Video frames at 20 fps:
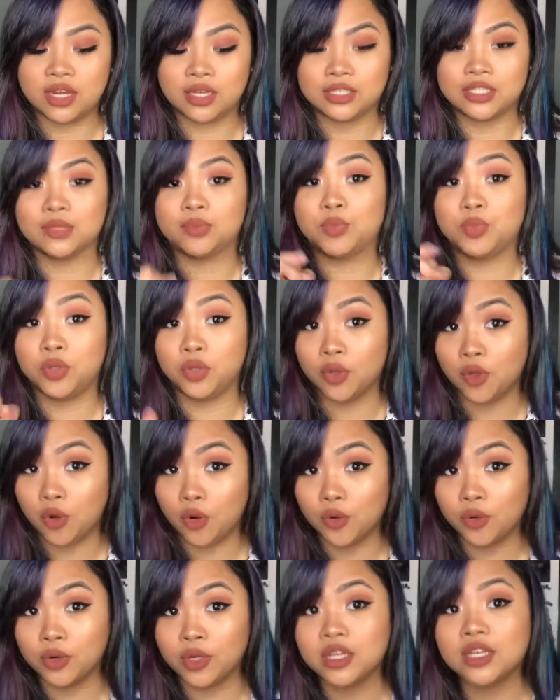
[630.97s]

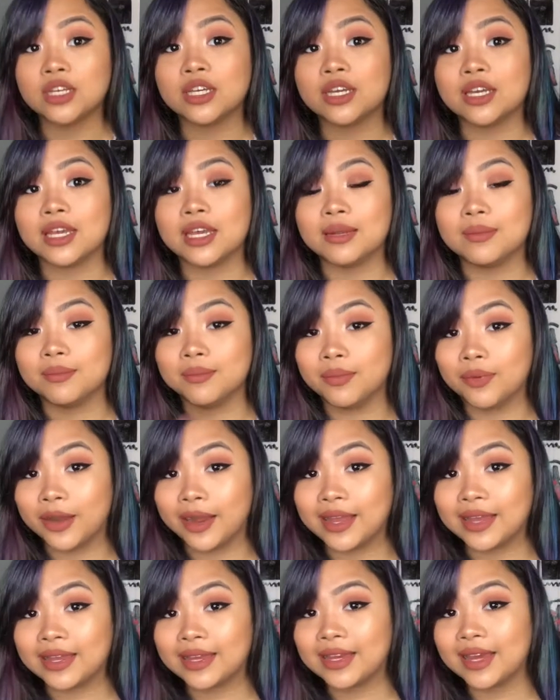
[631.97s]
explode and
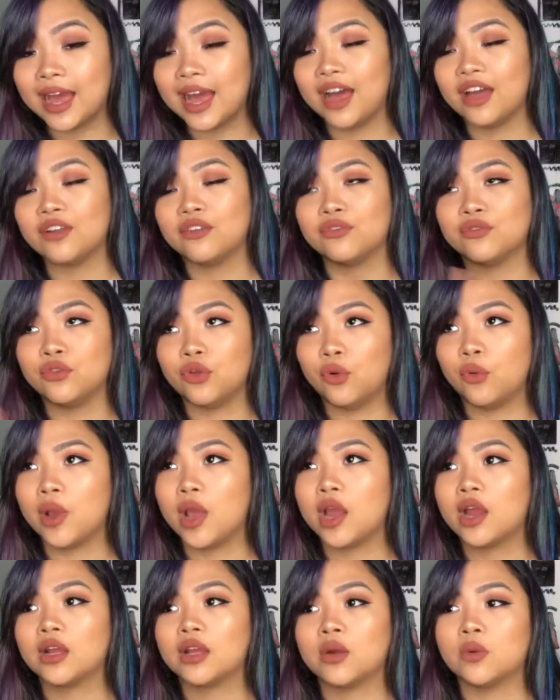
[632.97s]
break out of
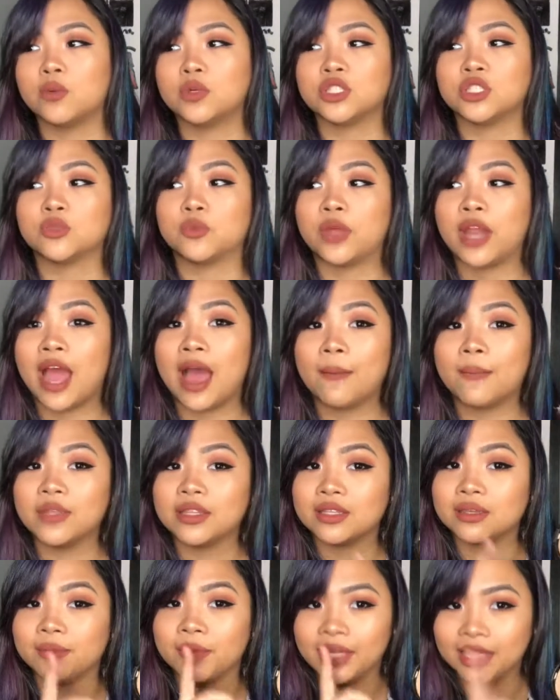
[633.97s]
nowhere, which is what
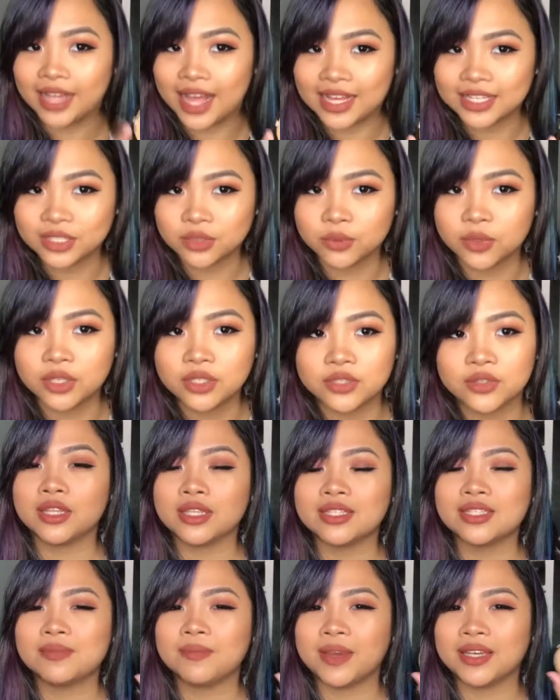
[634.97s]
happened to my last one.
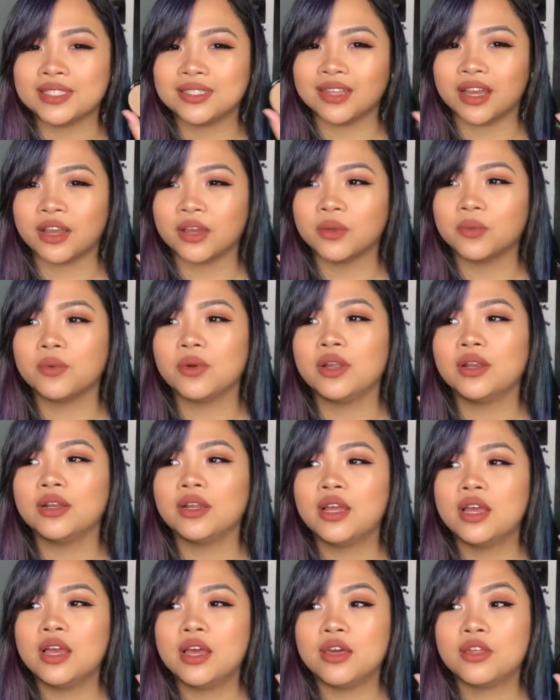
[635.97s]
This is my second one.
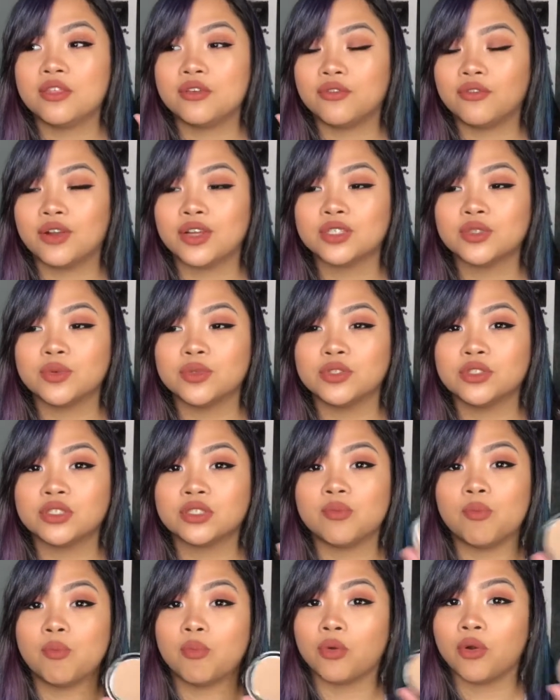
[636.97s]
The first one
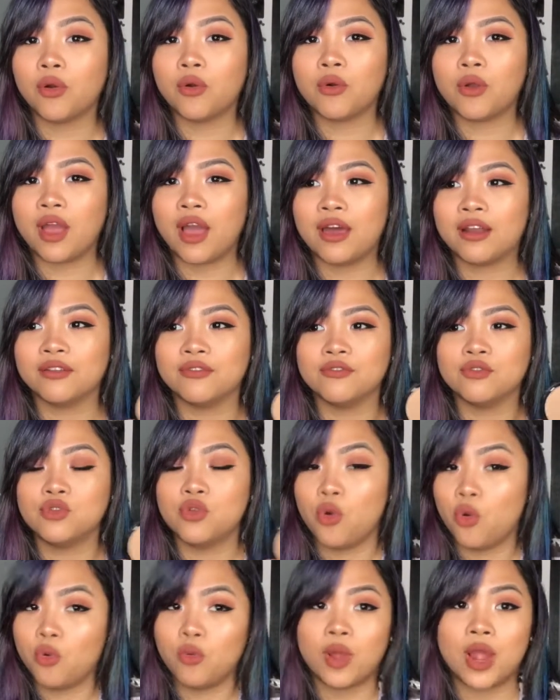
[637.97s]
just broke out of
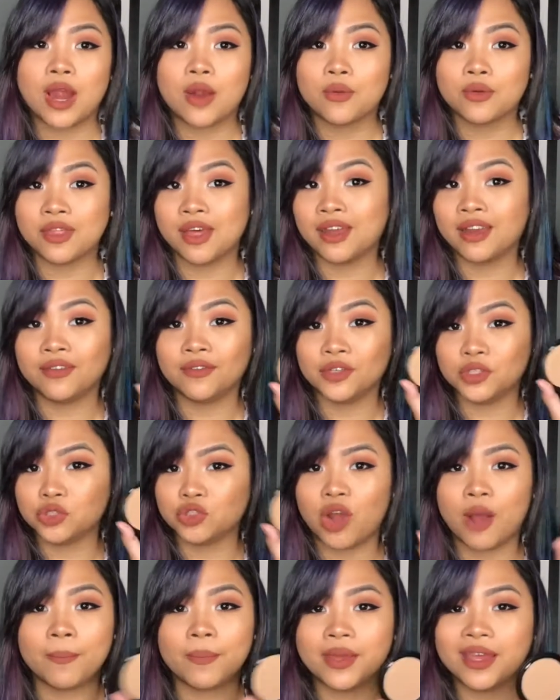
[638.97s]
nowhere without even
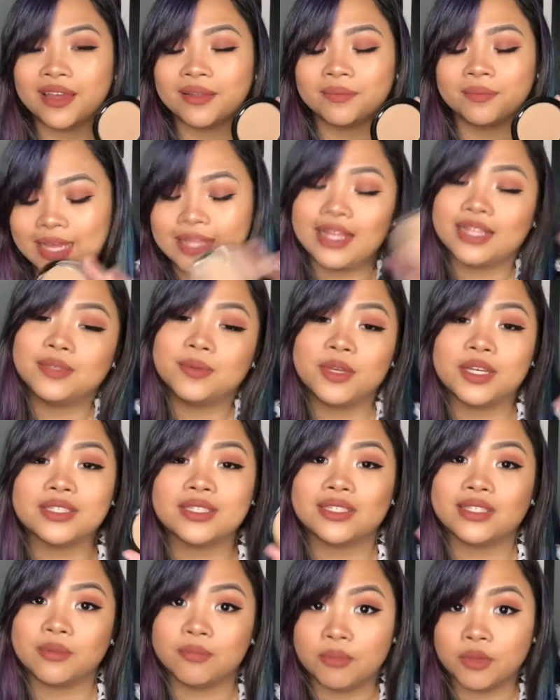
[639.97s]
dropping it, and that's because
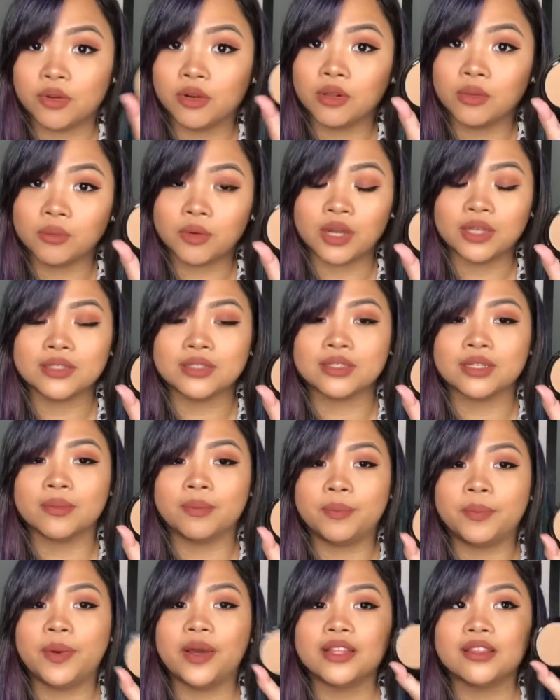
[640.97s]
it's a mineral bronzer,
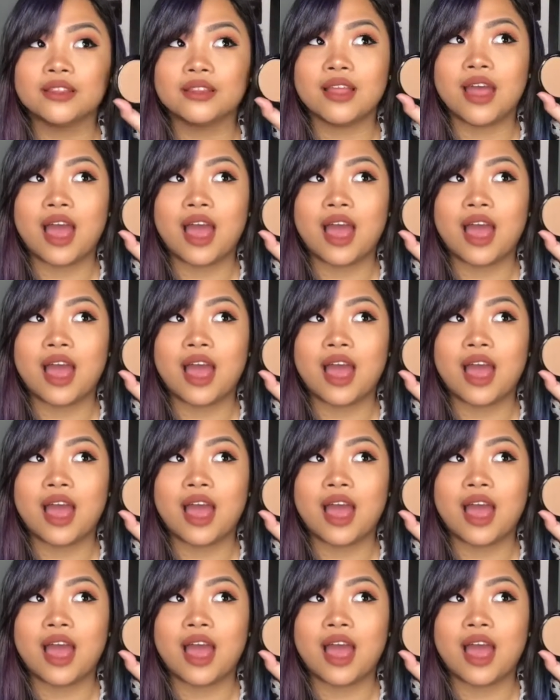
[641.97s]
but